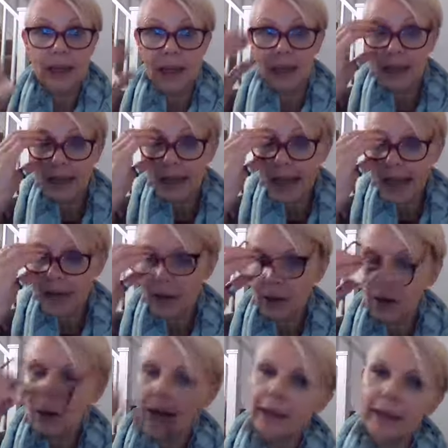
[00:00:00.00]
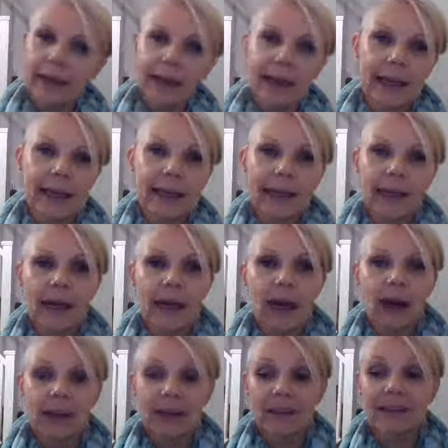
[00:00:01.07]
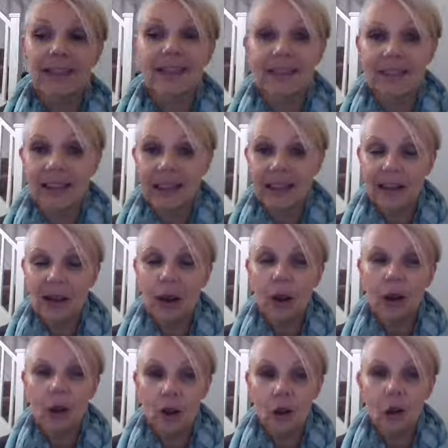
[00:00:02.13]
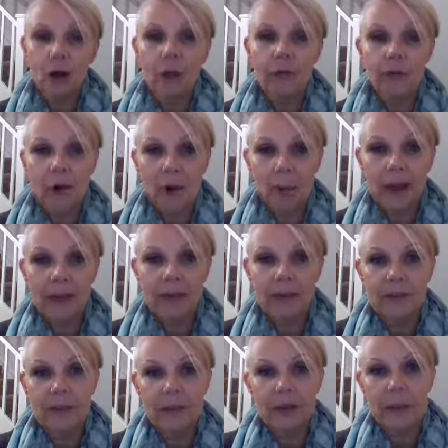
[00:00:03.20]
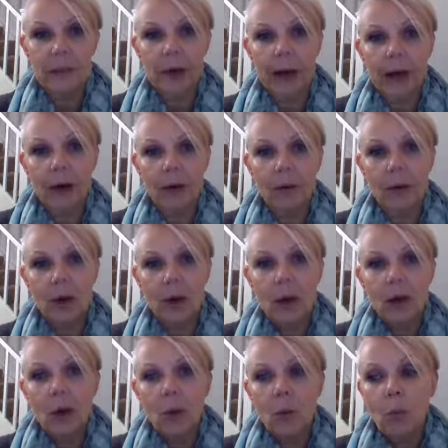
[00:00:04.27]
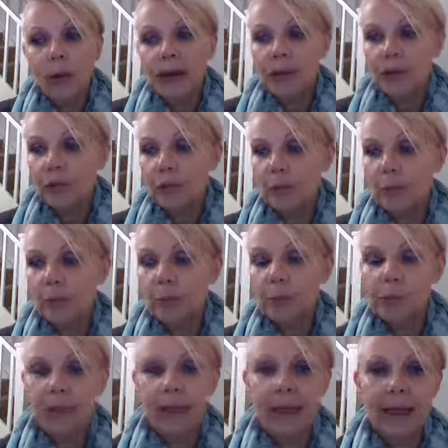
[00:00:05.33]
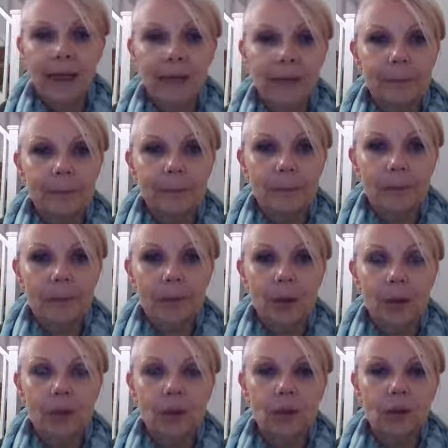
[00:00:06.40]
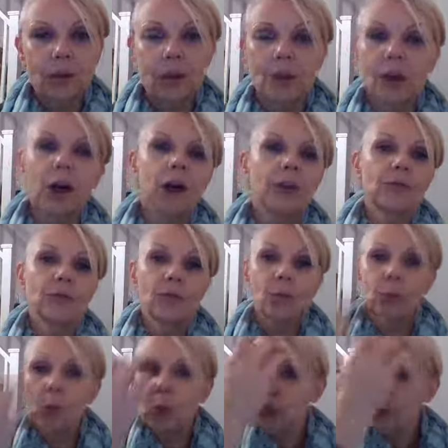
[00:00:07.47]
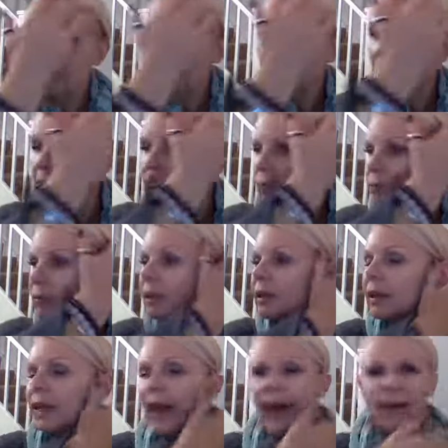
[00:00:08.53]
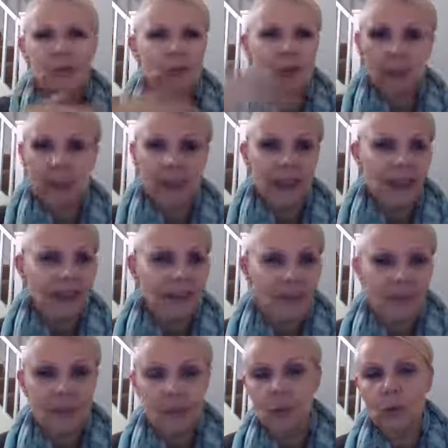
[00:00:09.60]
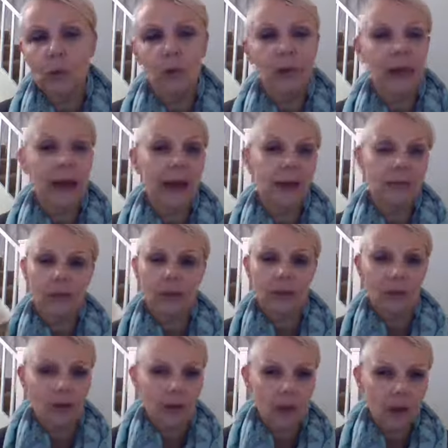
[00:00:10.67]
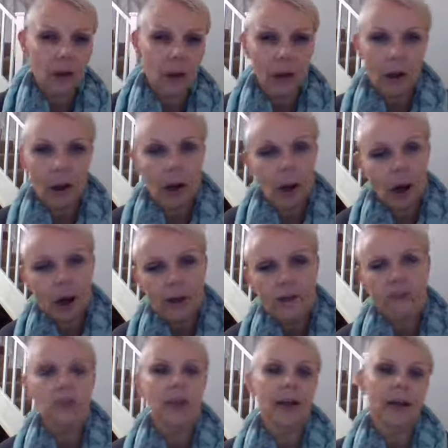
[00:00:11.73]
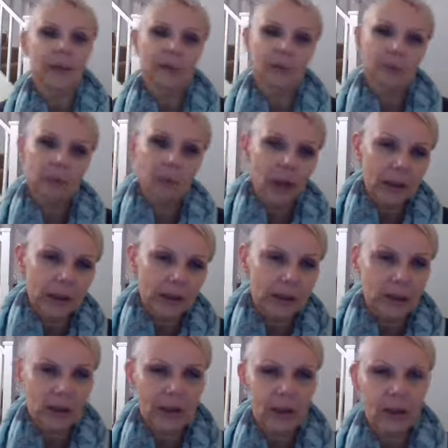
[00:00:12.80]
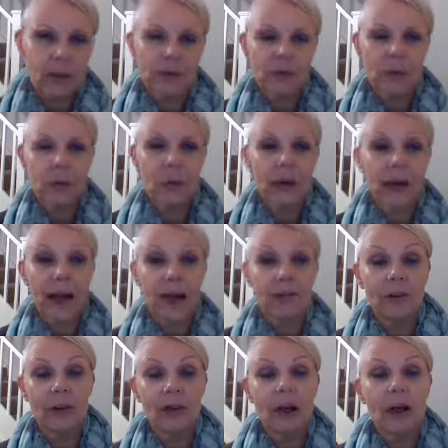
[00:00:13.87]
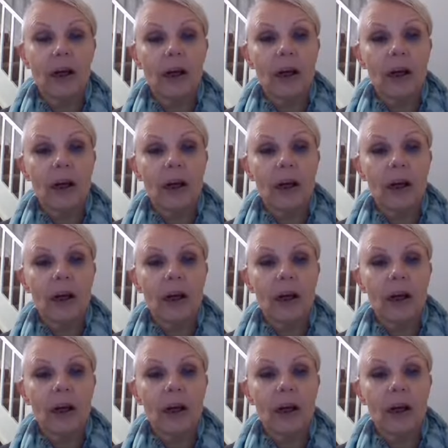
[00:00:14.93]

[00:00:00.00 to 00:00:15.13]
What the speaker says: And again, I hear and I see a lot of comments about when schools bring in, you can earn rewards and get treats, or get treats for the class, or get smiley stickers or whatever.